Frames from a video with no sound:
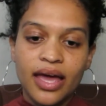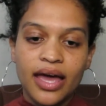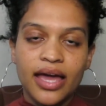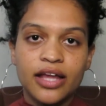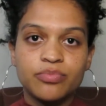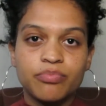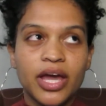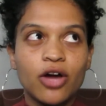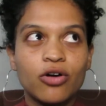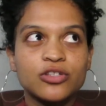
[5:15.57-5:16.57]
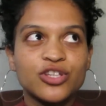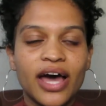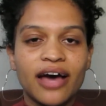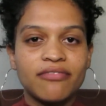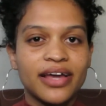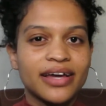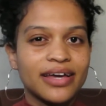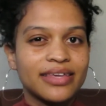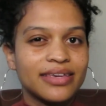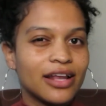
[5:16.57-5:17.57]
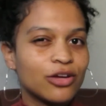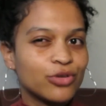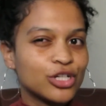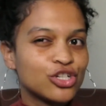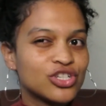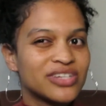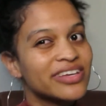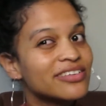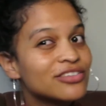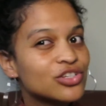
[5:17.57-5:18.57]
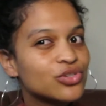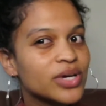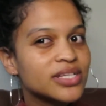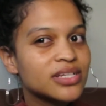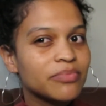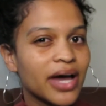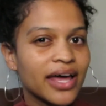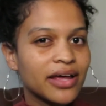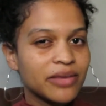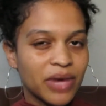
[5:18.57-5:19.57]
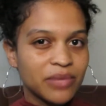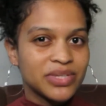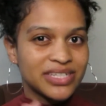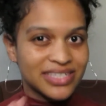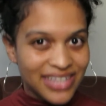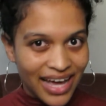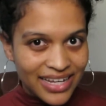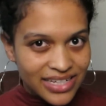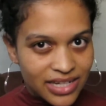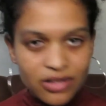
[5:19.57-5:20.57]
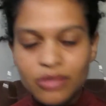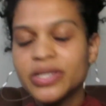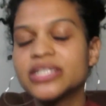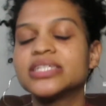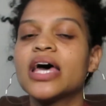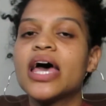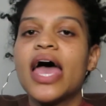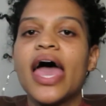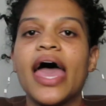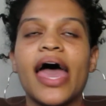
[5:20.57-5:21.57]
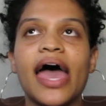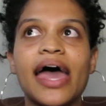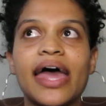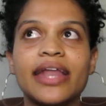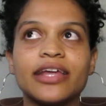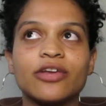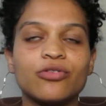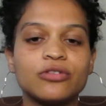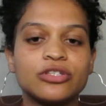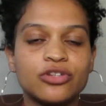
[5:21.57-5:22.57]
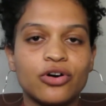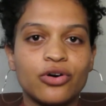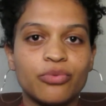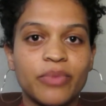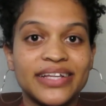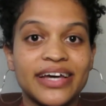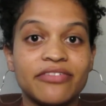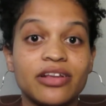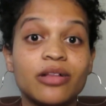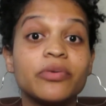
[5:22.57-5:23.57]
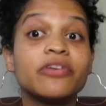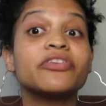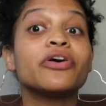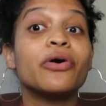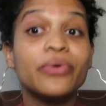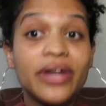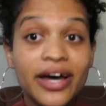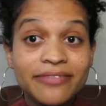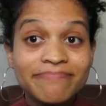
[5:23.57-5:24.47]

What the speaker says: It may also have like a yellowish tinge to it. It might be discolored a little bit, and it also might have a little bit of an odor,